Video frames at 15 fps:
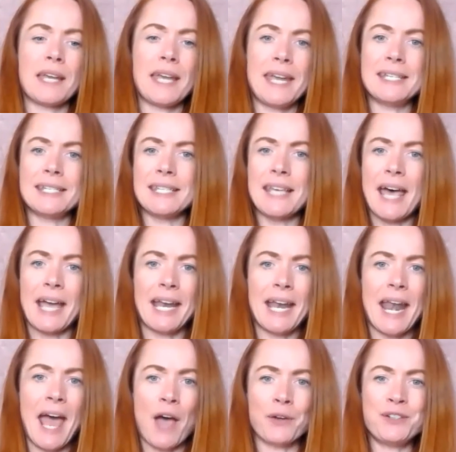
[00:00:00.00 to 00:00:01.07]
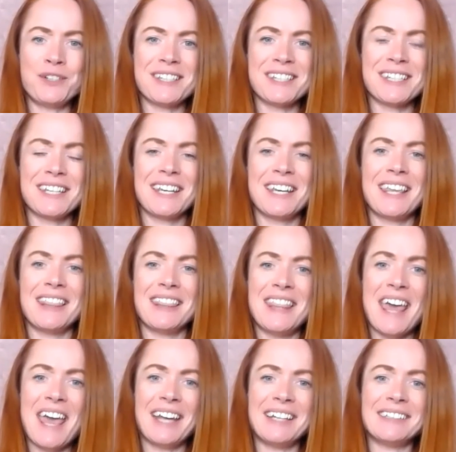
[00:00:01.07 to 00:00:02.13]
inside and out,
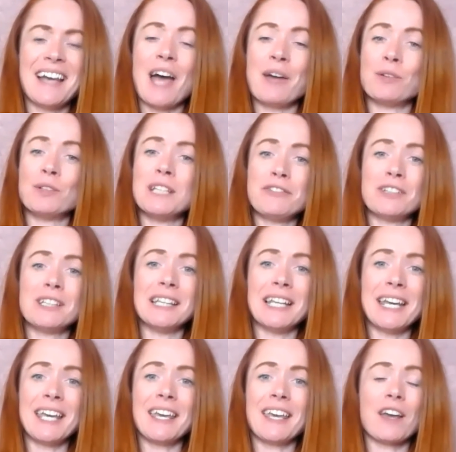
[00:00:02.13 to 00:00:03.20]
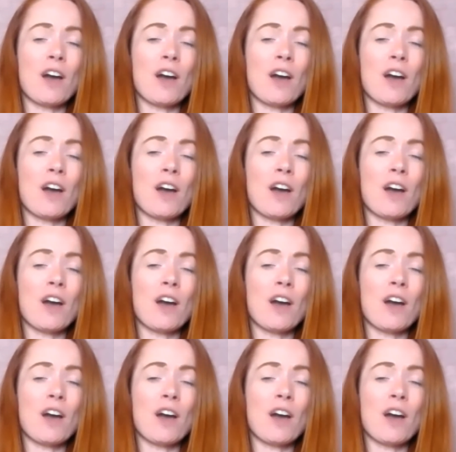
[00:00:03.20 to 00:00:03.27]
then I will leave a link.